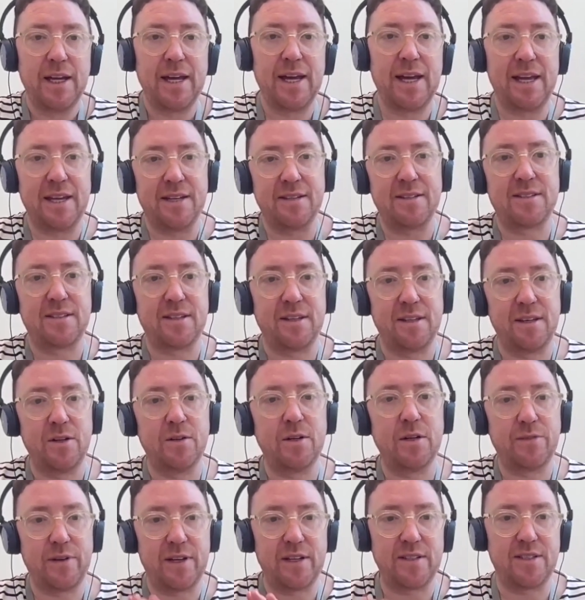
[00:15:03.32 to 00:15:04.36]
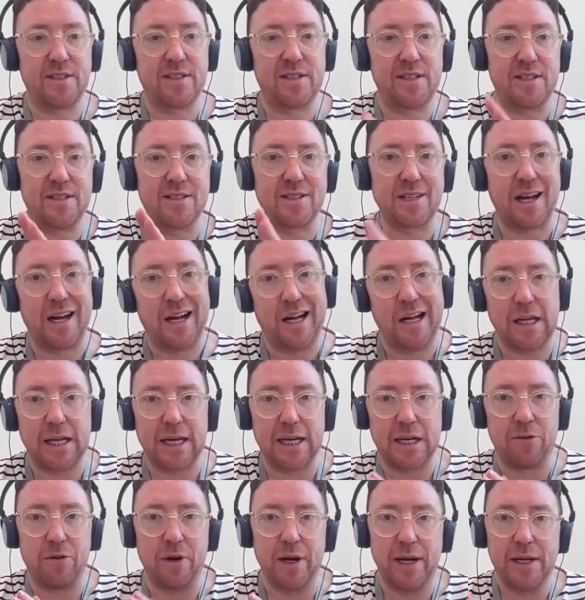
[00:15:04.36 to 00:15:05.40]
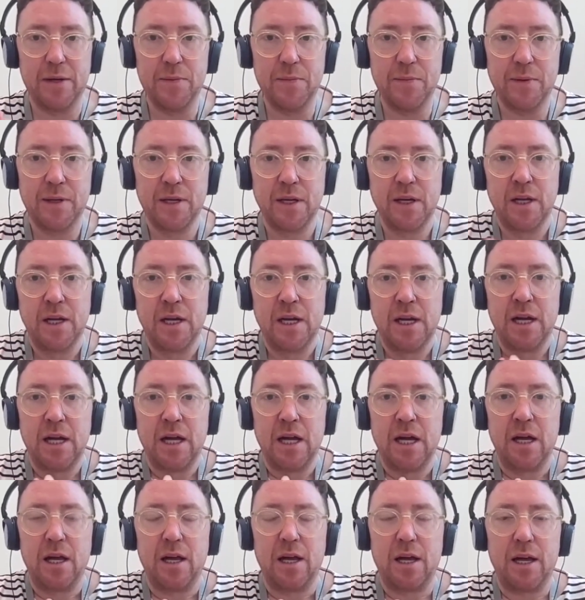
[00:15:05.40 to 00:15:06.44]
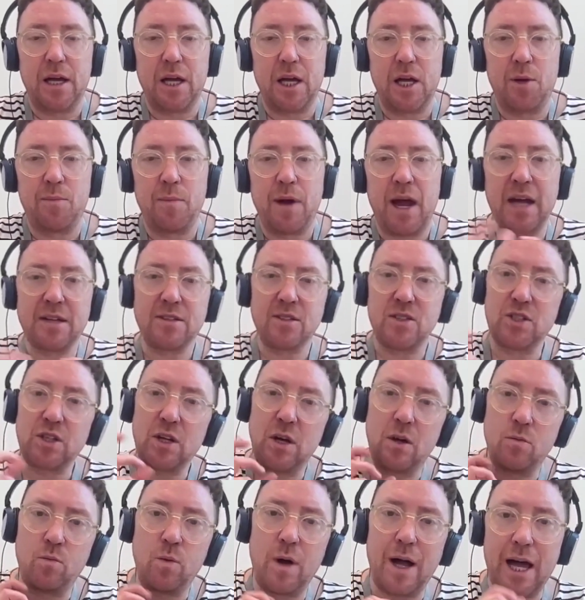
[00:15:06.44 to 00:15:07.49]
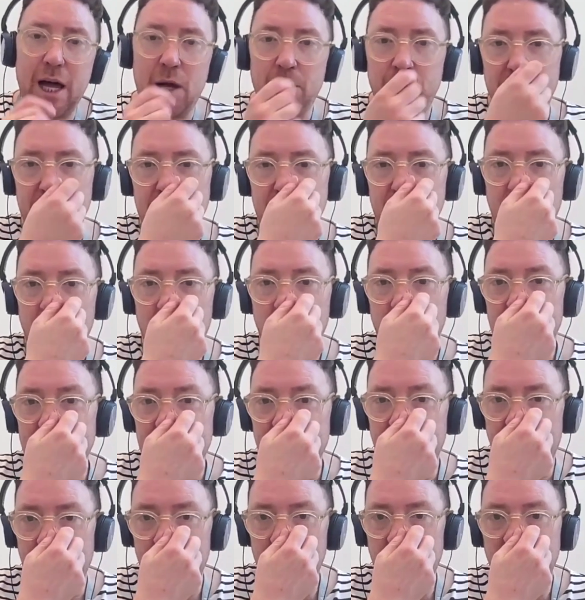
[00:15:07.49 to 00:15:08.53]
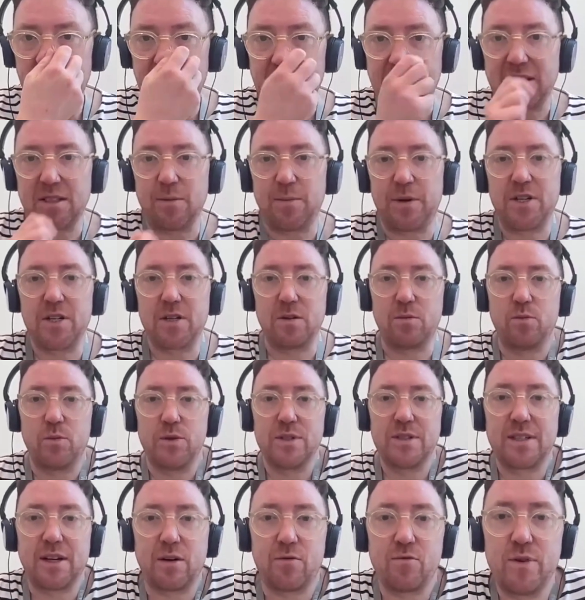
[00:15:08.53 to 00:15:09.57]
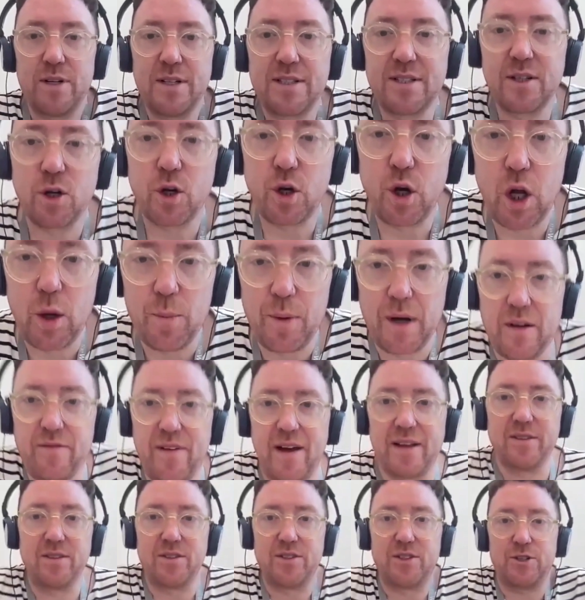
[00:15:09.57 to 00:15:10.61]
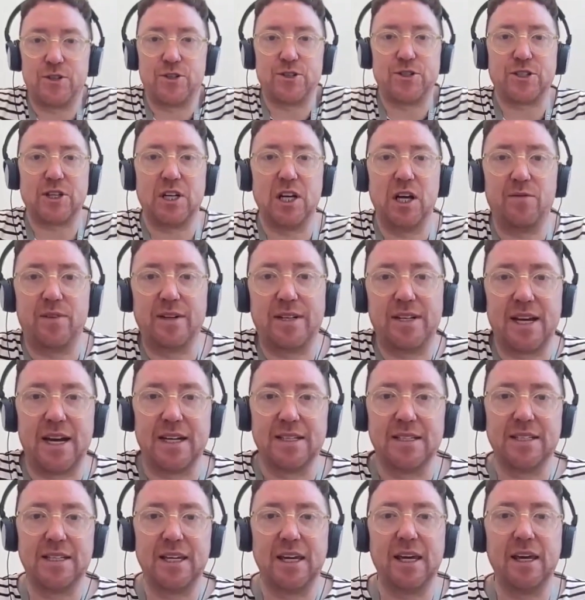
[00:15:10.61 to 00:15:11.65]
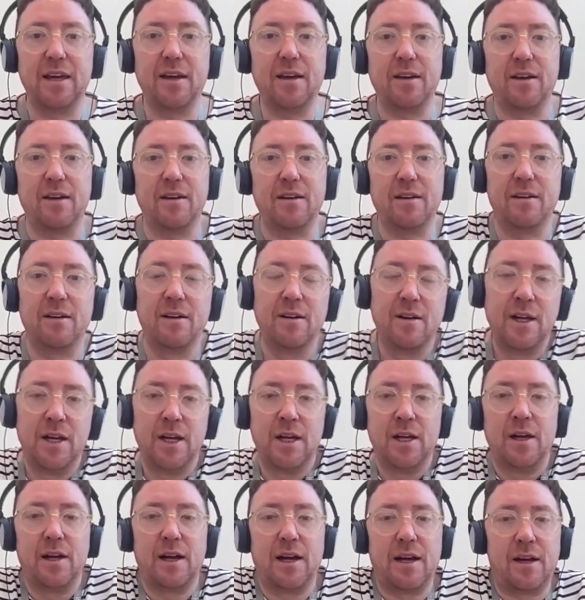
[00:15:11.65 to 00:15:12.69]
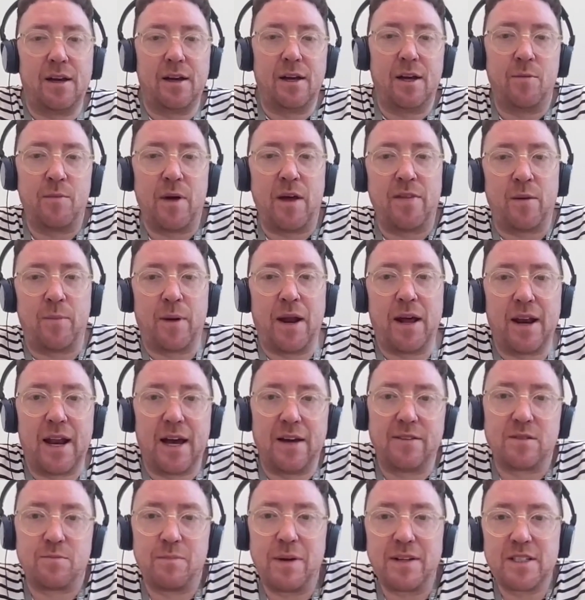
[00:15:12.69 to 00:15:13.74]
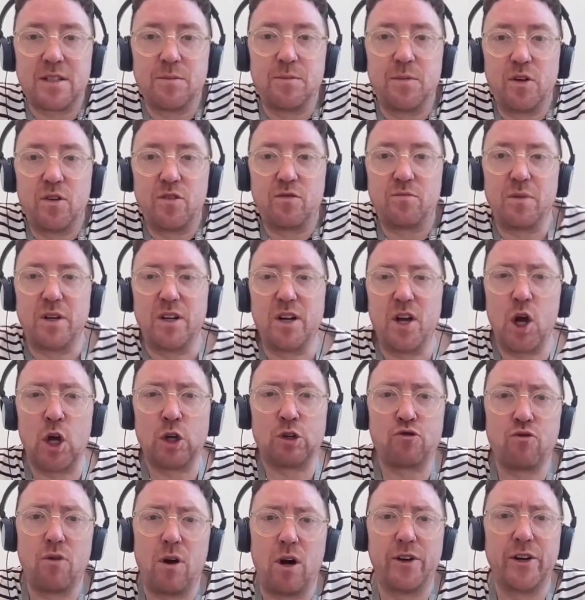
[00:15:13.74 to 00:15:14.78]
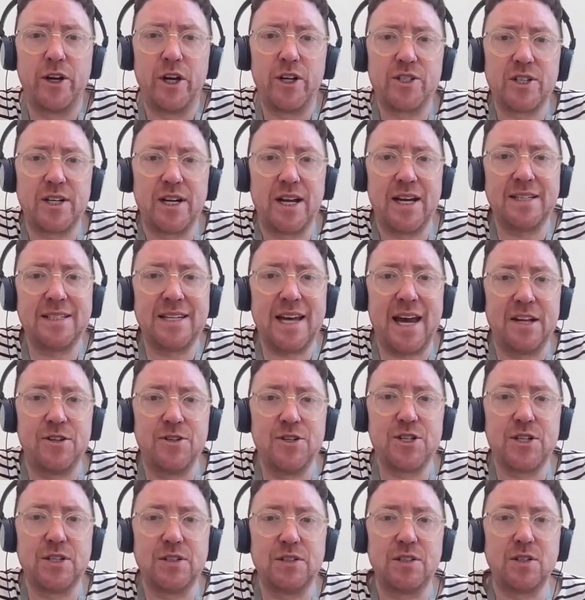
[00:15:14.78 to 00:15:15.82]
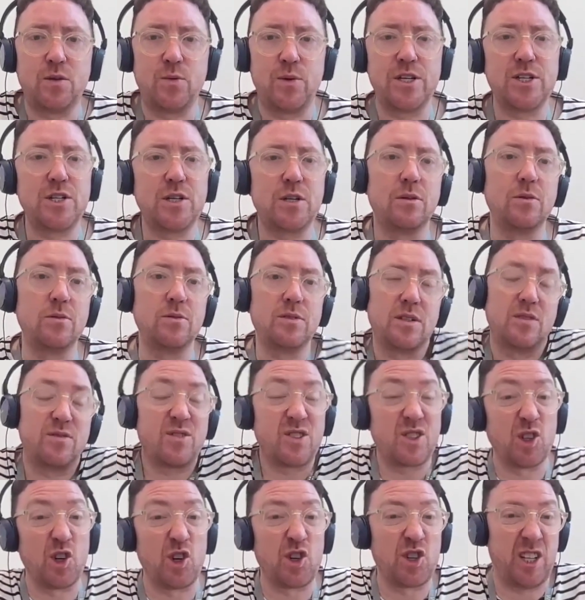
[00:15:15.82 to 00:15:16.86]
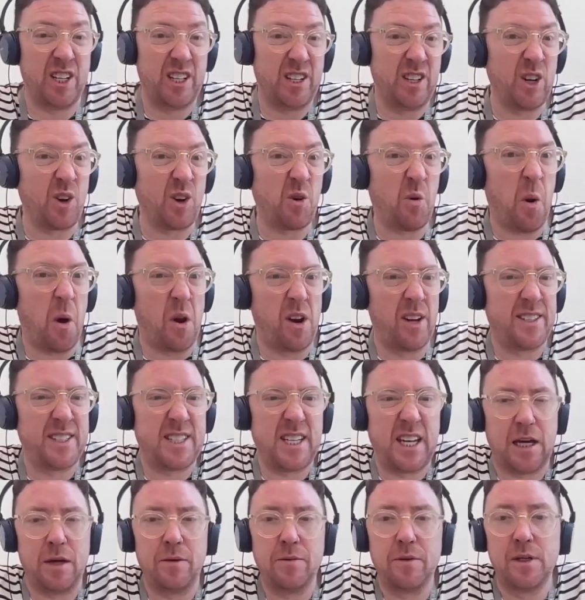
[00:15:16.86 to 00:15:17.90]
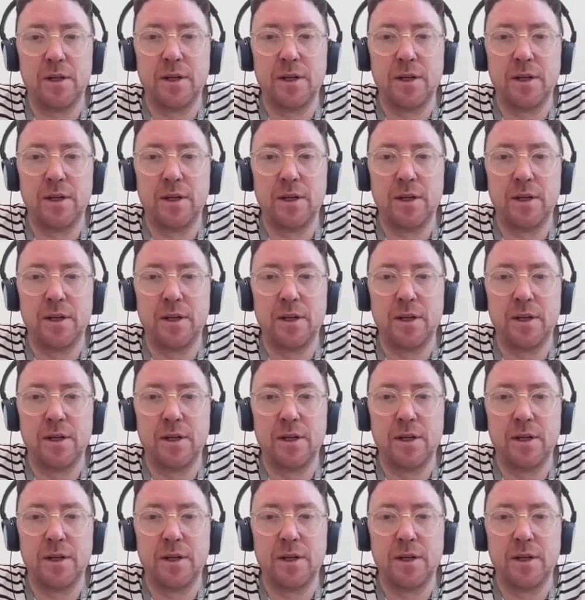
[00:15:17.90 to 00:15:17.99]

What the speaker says: It is the university's art gallery. And so what happened when we were developing the exhibition was that recent global events such as COVID-19 and the Black Lives Matter movement had drawn urgent attention to issues of social inequality.